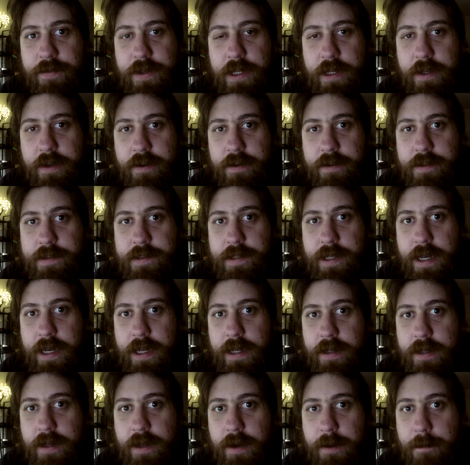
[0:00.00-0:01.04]
videos,
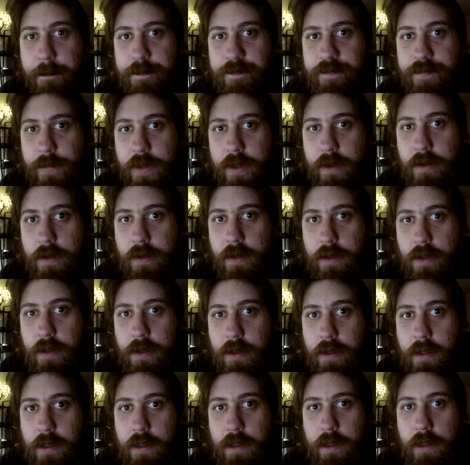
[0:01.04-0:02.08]
and
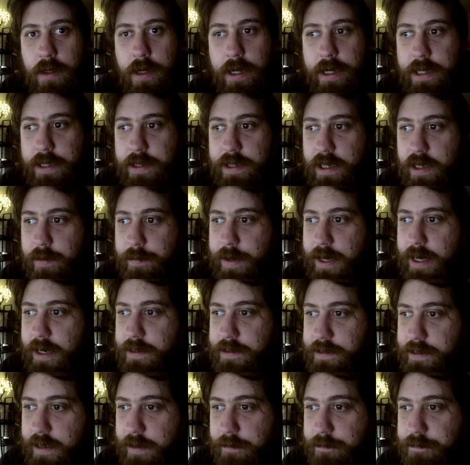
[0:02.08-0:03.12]
I can think
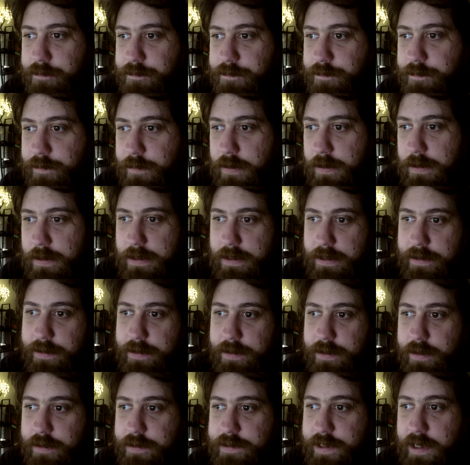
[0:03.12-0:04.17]
about
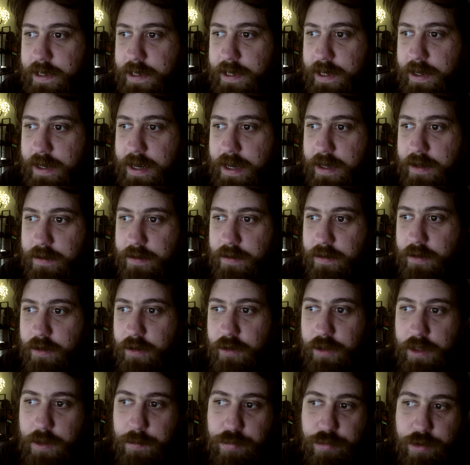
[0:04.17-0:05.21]
sending out
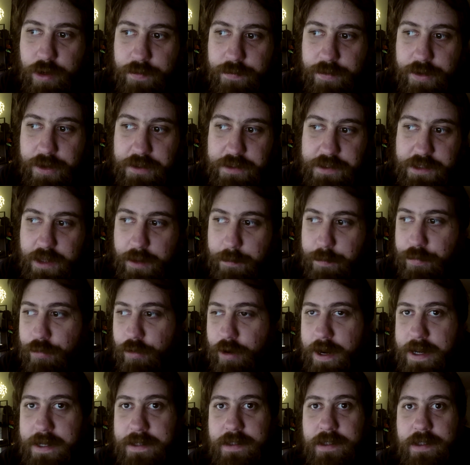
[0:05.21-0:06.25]
early previews to the
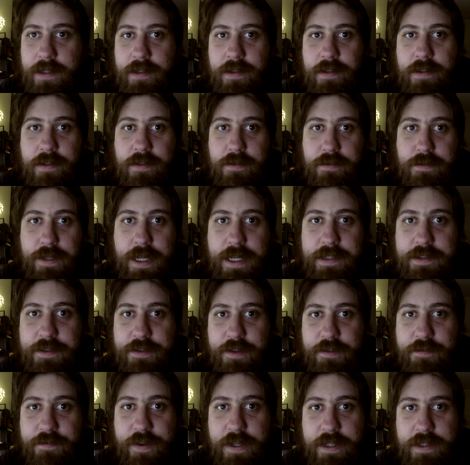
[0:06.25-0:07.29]
press and all that
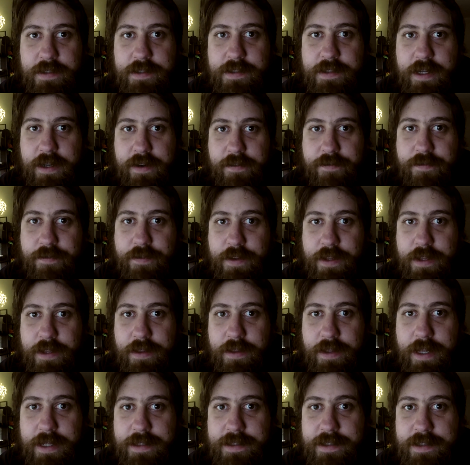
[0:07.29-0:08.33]
sort of fun stuff, and
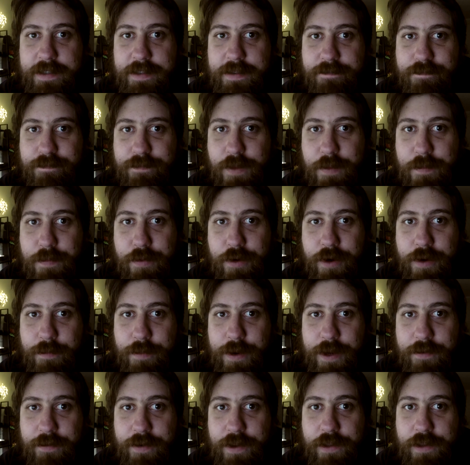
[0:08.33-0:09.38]
that's the point
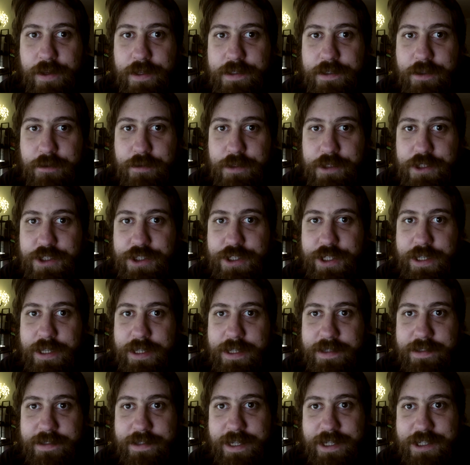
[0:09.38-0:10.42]
where you realise, holy shit,
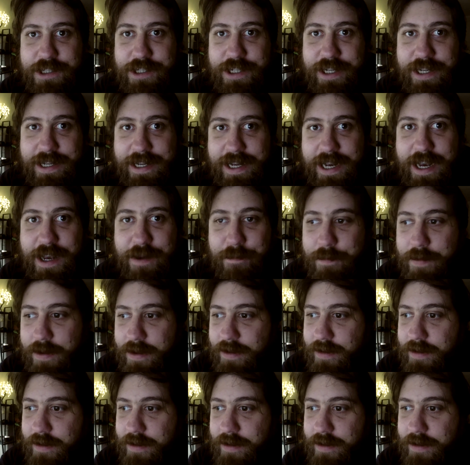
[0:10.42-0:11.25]
this is actually a game.